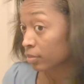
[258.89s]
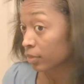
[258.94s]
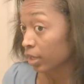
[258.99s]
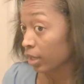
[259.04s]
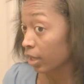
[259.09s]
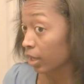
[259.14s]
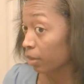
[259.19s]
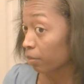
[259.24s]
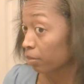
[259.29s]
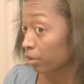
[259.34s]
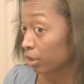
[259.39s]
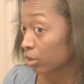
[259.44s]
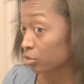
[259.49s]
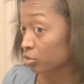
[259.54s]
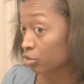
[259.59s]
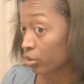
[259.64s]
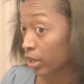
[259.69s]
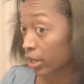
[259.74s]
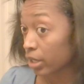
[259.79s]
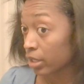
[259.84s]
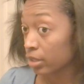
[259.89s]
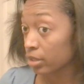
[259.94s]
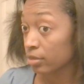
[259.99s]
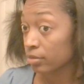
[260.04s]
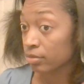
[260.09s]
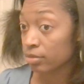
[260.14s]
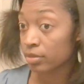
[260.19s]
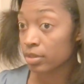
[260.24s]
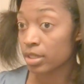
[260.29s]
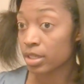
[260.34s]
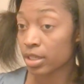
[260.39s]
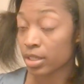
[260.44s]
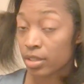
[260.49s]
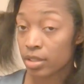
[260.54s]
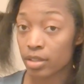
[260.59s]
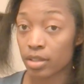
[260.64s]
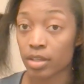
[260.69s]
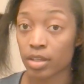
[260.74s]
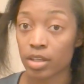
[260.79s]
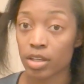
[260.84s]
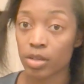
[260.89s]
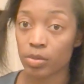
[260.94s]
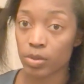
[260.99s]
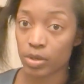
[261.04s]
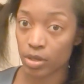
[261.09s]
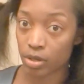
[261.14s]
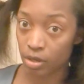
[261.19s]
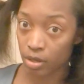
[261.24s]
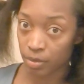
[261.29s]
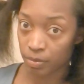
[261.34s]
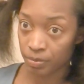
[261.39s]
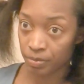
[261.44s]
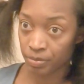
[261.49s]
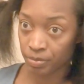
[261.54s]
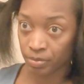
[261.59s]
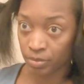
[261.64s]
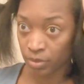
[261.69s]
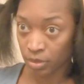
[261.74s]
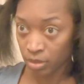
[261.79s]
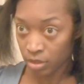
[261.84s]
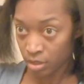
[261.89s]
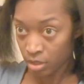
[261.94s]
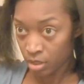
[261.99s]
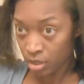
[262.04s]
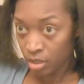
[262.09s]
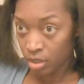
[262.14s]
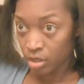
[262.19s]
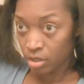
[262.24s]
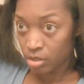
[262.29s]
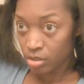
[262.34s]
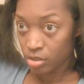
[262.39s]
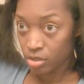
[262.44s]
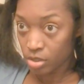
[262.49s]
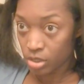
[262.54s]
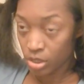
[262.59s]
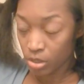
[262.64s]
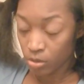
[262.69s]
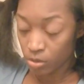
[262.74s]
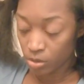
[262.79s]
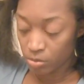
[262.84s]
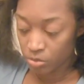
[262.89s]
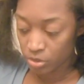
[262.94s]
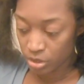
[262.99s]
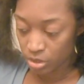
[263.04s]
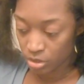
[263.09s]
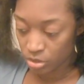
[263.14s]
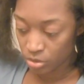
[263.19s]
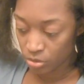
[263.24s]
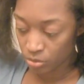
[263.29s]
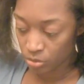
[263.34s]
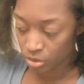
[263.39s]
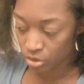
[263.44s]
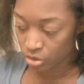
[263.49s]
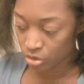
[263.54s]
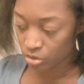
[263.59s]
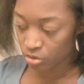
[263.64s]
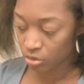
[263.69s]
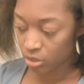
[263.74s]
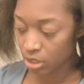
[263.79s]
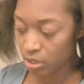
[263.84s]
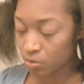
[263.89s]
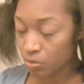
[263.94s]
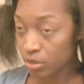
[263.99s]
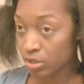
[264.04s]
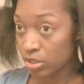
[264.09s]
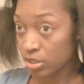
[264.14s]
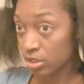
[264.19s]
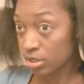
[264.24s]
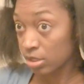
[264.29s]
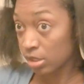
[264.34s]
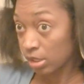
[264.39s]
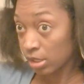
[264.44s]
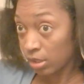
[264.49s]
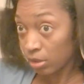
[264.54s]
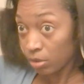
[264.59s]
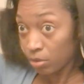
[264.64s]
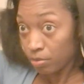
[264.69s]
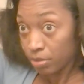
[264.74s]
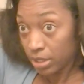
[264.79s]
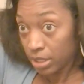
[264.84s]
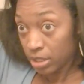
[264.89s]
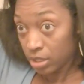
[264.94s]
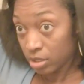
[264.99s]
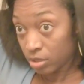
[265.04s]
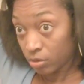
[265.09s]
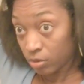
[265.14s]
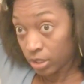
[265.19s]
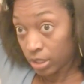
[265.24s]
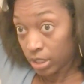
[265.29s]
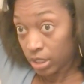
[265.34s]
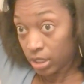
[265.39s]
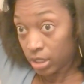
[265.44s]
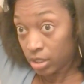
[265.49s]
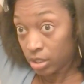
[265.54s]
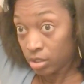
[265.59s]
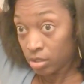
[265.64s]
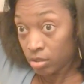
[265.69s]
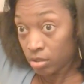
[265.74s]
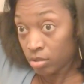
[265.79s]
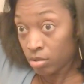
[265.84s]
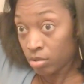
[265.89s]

I blow dried it. And then here we are. So I'm just doing straight with just a little bend on the end.